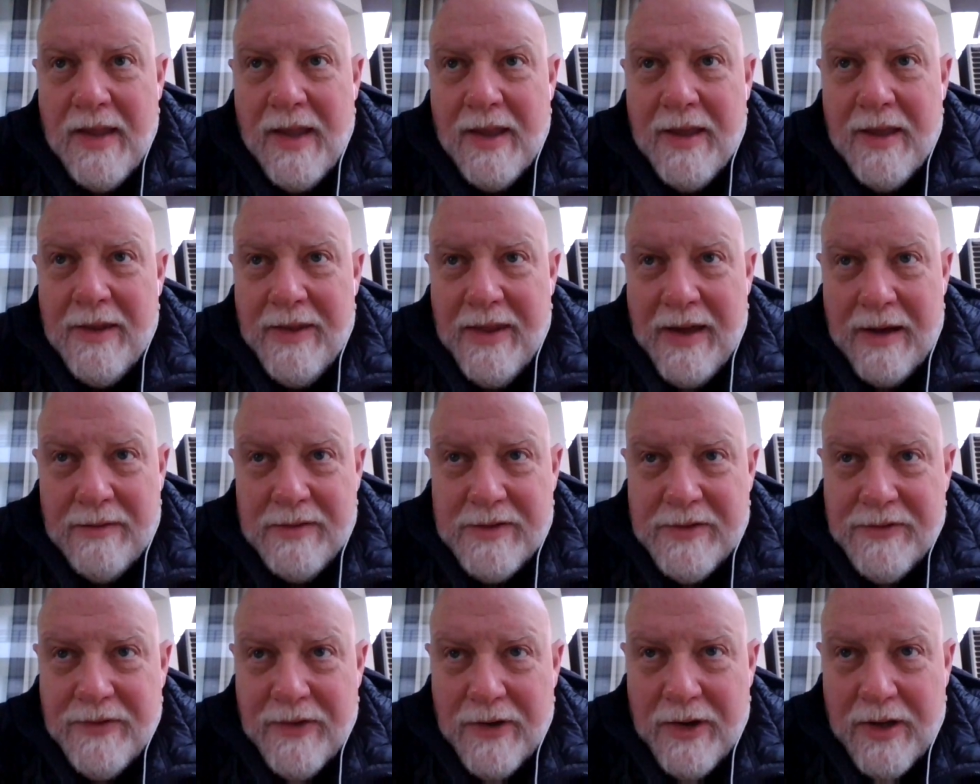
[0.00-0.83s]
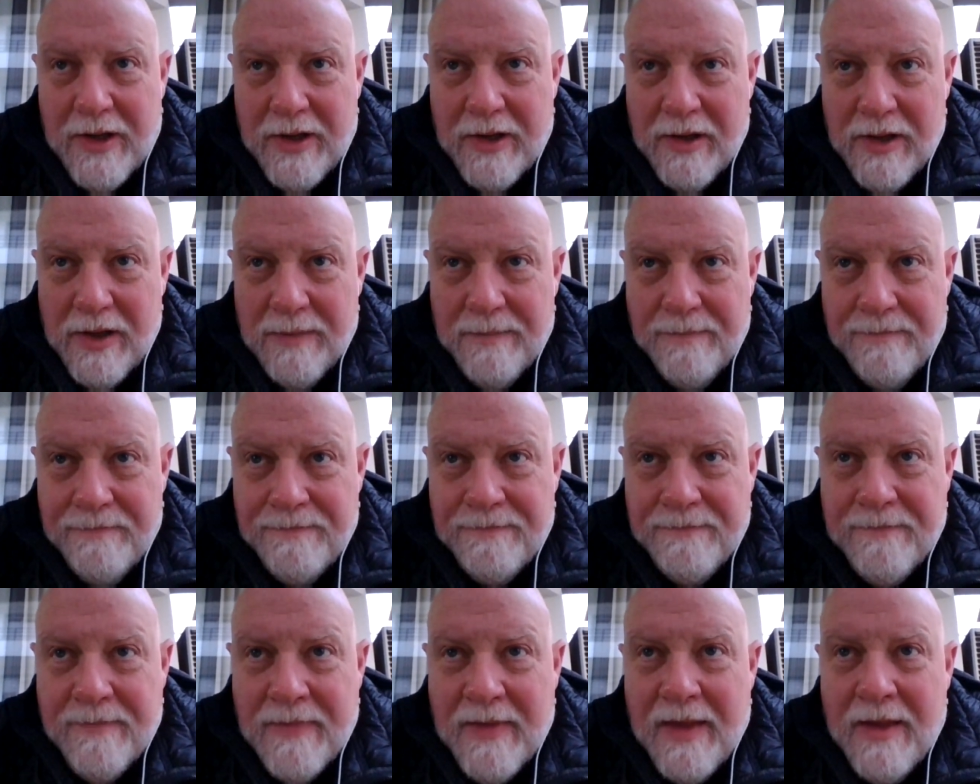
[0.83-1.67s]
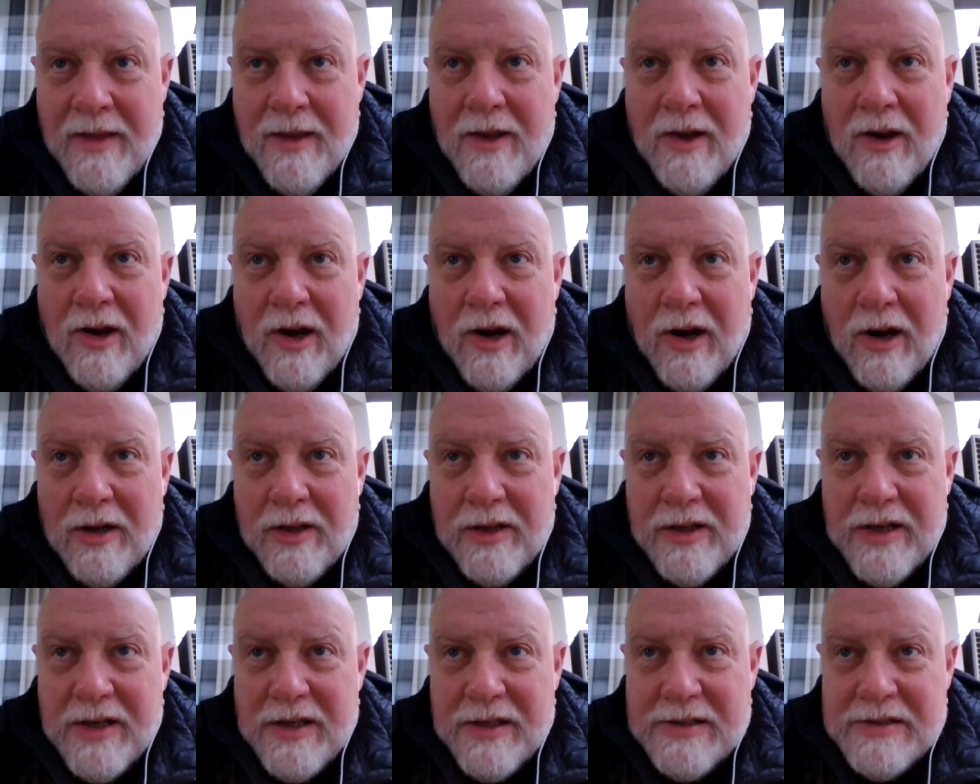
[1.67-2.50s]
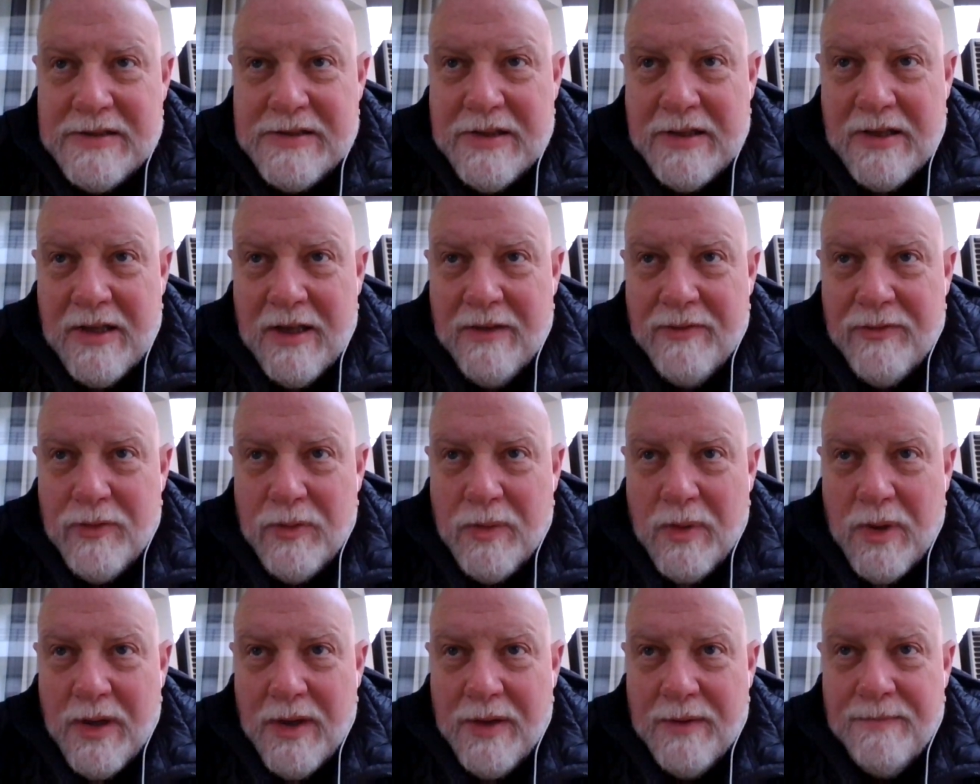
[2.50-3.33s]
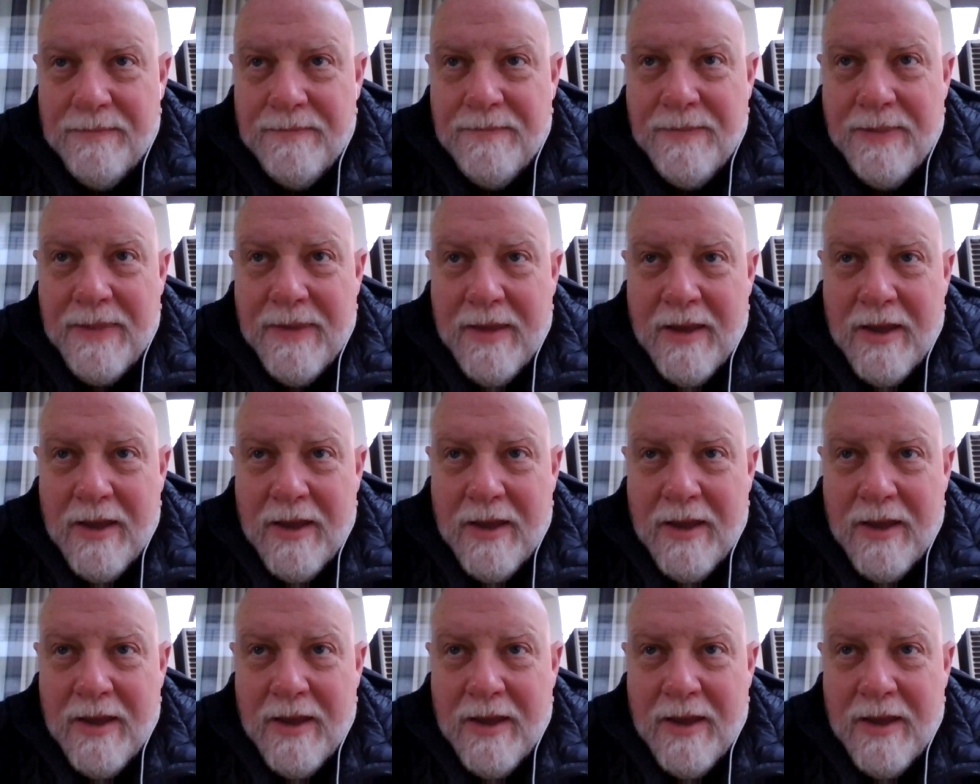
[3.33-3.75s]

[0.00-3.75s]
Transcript: that was very good. Harlan Ellison gives one,